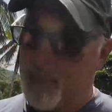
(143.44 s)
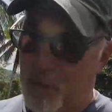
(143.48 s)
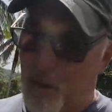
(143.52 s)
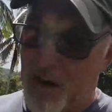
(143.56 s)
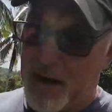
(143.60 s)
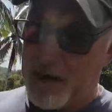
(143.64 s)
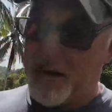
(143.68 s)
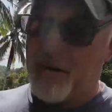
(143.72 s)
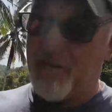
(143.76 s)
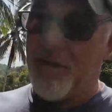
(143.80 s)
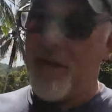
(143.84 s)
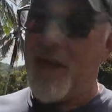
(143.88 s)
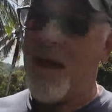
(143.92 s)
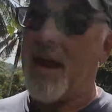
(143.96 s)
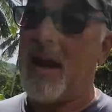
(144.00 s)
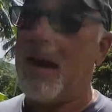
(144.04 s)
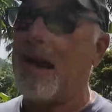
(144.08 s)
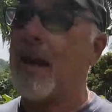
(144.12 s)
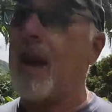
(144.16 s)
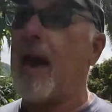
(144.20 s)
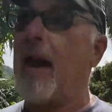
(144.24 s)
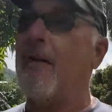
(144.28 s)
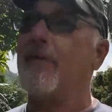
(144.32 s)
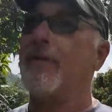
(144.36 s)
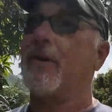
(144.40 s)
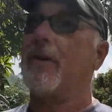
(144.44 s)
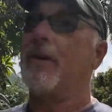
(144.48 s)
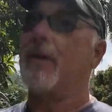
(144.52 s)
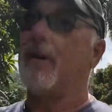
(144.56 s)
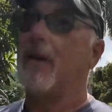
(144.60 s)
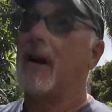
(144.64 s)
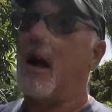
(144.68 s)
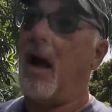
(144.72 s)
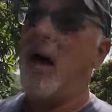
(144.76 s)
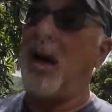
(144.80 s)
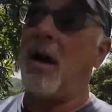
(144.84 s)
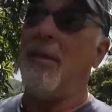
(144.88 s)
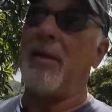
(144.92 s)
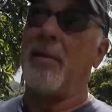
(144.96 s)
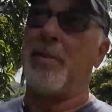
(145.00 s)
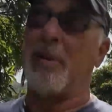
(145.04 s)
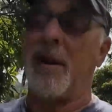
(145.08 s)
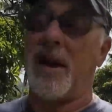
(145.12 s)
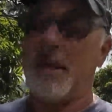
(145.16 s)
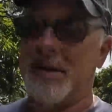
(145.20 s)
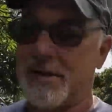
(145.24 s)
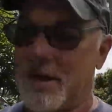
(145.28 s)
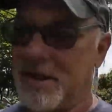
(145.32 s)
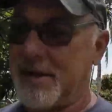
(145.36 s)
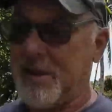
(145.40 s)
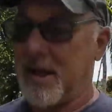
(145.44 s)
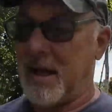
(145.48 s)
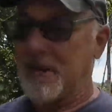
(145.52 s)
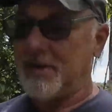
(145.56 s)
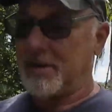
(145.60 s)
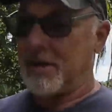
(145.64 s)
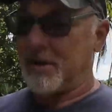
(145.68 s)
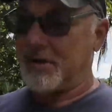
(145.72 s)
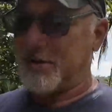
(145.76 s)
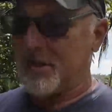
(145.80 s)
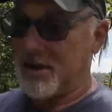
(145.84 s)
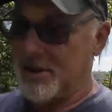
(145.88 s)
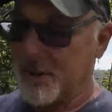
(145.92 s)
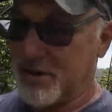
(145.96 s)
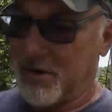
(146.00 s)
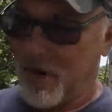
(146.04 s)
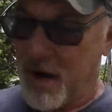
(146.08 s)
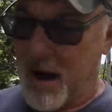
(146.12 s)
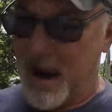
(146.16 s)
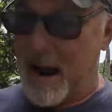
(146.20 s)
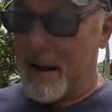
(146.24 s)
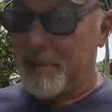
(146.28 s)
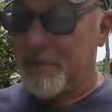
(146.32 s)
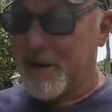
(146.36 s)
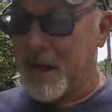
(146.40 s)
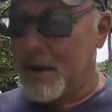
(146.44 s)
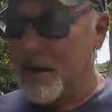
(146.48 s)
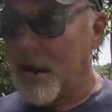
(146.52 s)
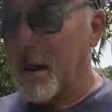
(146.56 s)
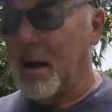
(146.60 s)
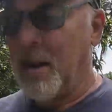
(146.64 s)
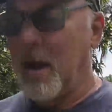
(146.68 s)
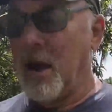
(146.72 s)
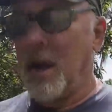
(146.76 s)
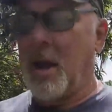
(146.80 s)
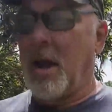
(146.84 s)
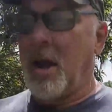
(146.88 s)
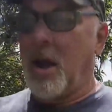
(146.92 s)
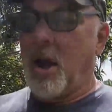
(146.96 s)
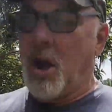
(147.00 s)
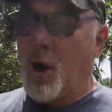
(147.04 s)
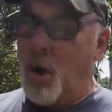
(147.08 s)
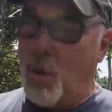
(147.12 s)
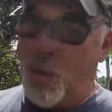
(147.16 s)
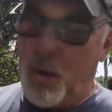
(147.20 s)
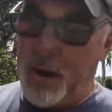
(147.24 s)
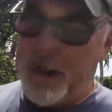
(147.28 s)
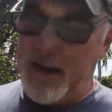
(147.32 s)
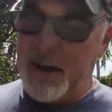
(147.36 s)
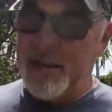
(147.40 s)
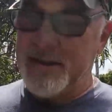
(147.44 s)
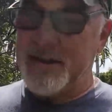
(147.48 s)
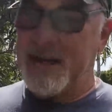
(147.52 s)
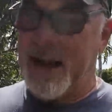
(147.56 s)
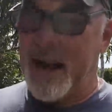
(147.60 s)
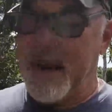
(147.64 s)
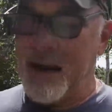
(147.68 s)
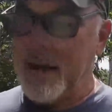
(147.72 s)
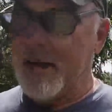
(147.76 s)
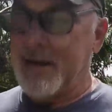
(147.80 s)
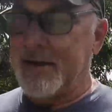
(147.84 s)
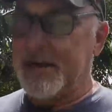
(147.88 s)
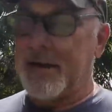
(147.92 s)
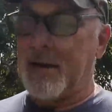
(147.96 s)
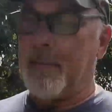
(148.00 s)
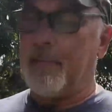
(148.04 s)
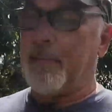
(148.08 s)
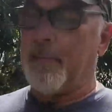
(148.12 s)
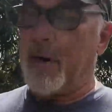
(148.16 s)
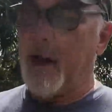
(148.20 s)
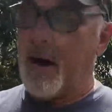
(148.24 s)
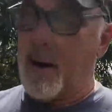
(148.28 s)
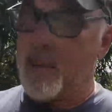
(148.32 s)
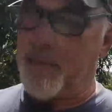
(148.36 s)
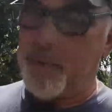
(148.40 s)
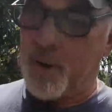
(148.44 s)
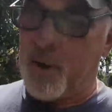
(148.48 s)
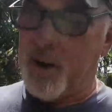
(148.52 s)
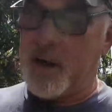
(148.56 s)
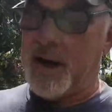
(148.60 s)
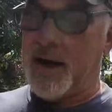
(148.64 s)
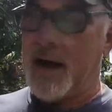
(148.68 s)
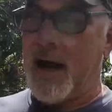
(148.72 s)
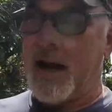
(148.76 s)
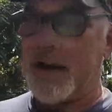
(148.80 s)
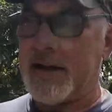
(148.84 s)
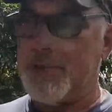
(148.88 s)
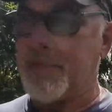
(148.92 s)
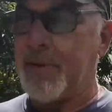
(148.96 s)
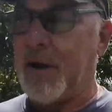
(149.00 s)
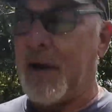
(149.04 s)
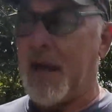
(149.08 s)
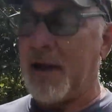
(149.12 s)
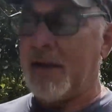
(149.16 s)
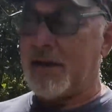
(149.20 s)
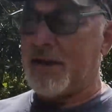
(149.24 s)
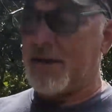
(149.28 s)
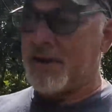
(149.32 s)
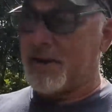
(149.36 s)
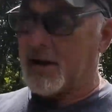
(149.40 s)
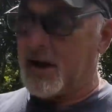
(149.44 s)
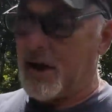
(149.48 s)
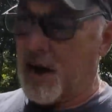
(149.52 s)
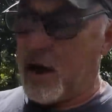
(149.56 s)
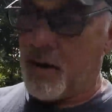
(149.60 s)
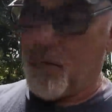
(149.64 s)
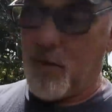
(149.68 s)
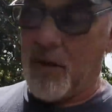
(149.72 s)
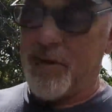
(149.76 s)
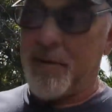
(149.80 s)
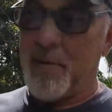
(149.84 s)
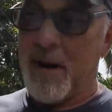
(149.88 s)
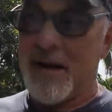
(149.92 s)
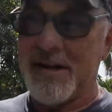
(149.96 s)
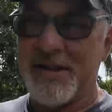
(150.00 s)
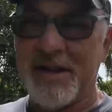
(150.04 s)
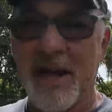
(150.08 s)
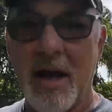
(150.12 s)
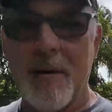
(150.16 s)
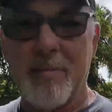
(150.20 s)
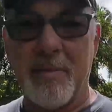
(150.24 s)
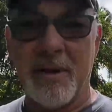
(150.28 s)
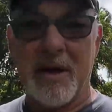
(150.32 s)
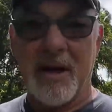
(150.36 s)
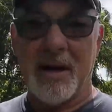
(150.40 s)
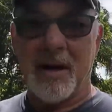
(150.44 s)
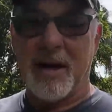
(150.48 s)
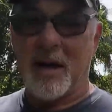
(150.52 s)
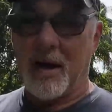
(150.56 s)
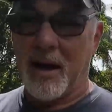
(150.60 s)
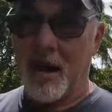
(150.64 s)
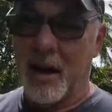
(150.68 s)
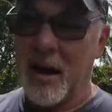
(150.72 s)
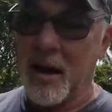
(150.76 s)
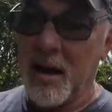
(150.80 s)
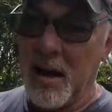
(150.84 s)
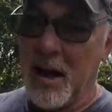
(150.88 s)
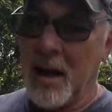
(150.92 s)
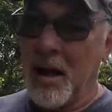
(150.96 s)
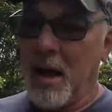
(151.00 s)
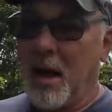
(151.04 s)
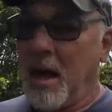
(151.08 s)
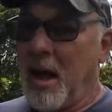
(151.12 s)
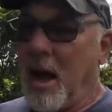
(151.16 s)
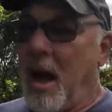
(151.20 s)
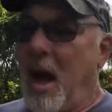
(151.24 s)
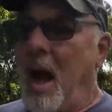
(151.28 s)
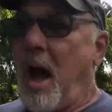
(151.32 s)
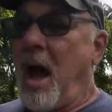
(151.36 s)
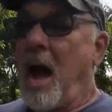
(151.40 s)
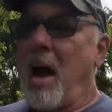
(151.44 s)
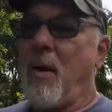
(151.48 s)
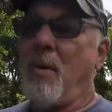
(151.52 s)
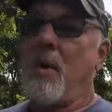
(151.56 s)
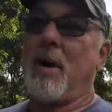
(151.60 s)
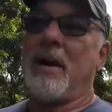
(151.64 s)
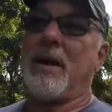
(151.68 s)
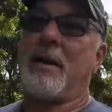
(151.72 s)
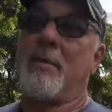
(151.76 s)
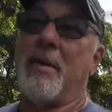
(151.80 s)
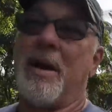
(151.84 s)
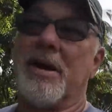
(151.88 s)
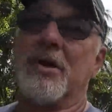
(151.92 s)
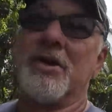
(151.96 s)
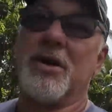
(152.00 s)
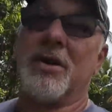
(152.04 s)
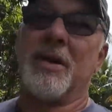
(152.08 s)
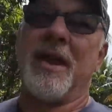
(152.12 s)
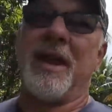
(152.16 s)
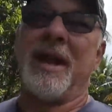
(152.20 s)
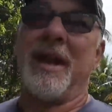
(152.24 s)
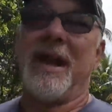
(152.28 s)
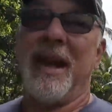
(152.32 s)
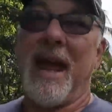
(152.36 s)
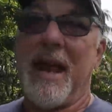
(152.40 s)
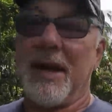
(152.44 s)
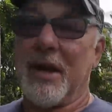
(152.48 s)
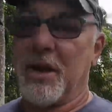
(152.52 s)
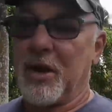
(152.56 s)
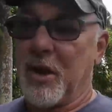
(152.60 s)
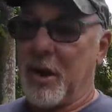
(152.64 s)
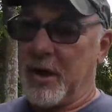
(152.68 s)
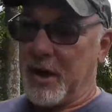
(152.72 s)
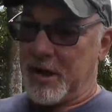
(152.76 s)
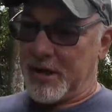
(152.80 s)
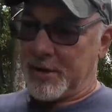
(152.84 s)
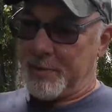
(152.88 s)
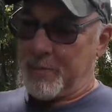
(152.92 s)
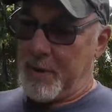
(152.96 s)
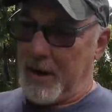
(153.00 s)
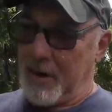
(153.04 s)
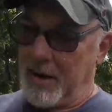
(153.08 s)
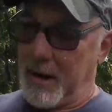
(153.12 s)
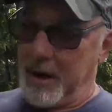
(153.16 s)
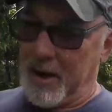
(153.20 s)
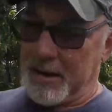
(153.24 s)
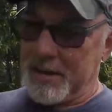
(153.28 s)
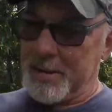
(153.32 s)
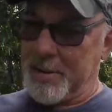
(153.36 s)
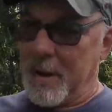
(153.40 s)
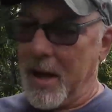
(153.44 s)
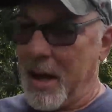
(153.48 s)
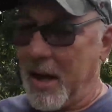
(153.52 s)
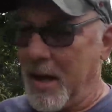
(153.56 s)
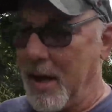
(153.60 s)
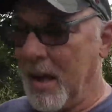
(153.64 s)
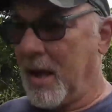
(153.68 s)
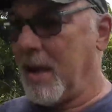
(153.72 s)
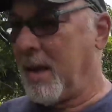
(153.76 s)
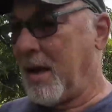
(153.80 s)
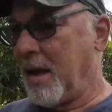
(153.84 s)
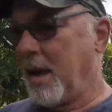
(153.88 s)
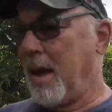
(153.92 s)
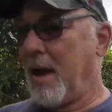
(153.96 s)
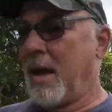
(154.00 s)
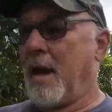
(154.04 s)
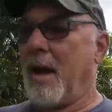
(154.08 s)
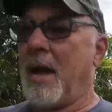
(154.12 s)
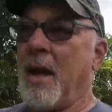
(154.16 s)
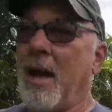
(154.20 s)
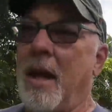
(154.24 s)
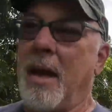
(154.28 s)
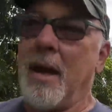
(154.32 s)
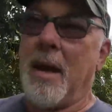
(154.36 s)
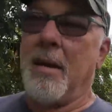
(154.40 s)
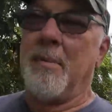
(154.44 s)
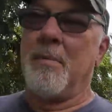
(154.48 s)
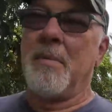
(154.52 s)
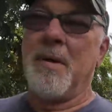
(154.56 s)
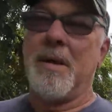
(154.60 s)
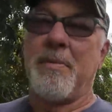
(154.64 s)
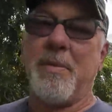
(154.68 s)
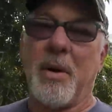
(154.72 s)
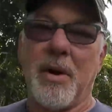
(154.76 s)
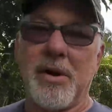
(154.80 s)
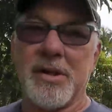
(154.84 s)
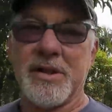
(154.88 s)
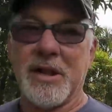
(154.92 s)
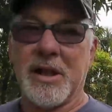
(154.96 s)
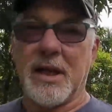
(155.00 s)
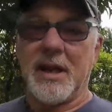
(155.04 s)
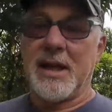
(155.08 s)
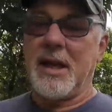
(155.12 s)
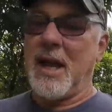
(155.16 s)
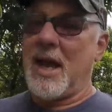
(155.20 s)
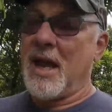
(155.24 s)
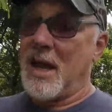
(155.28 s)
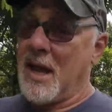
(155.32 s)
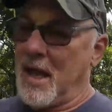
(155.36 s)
might think after all the places I just described. And we did stay in some pretty nice places, you know, with my son being here. I wanted to make sure that he had a good experience. Me personally,